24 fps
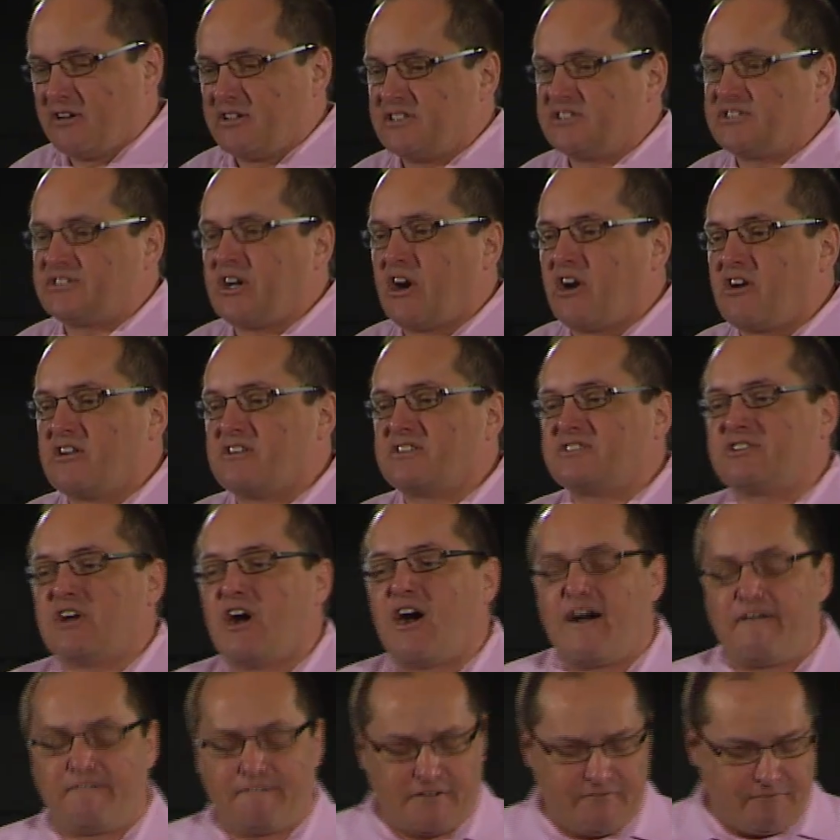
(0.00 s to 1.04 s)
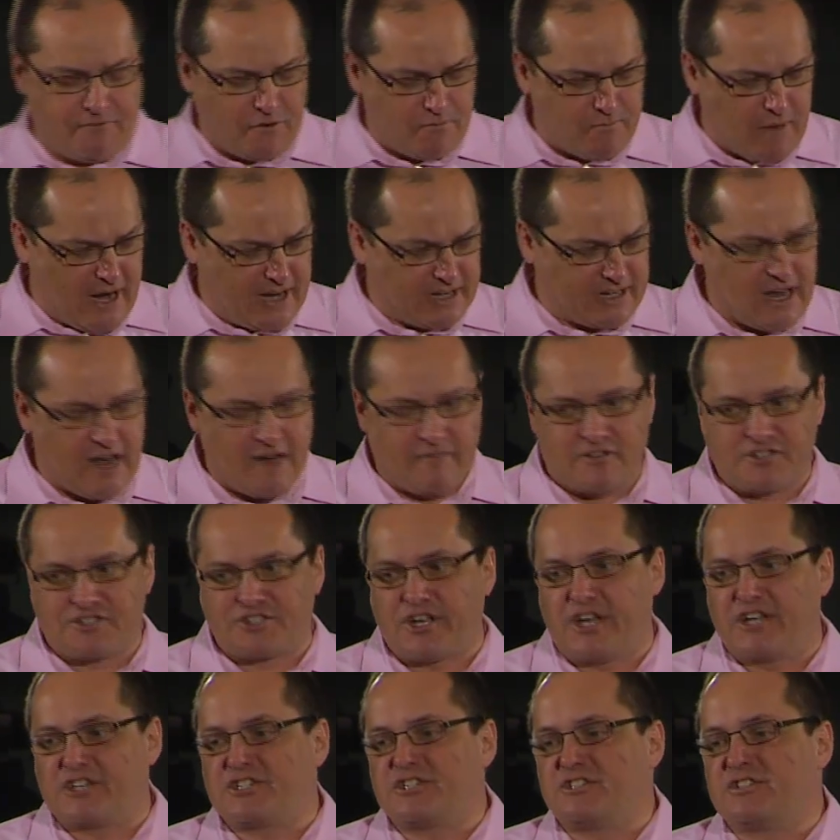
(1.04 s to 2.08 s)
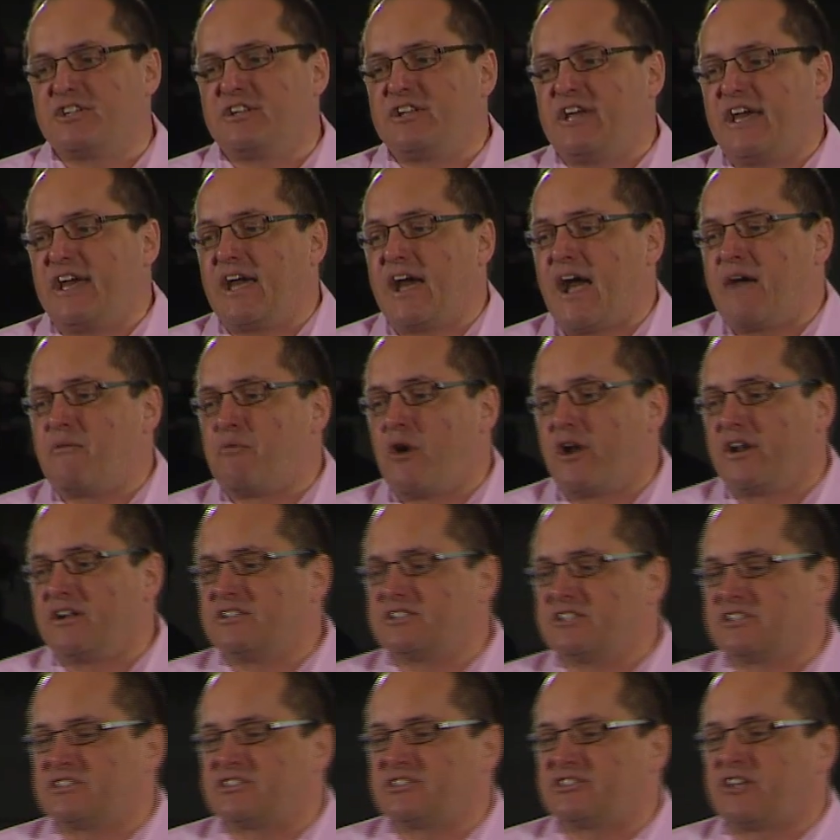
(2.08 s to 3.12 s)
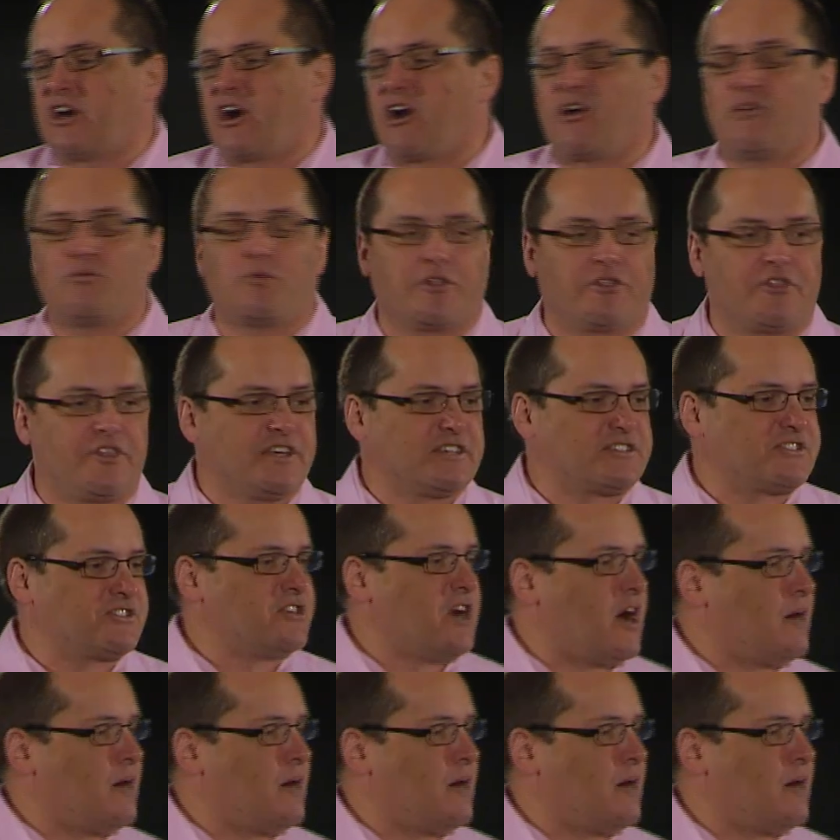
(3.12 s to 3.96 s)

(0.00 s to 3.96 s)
and to start us off. And for my conversation today, I wanna just start with this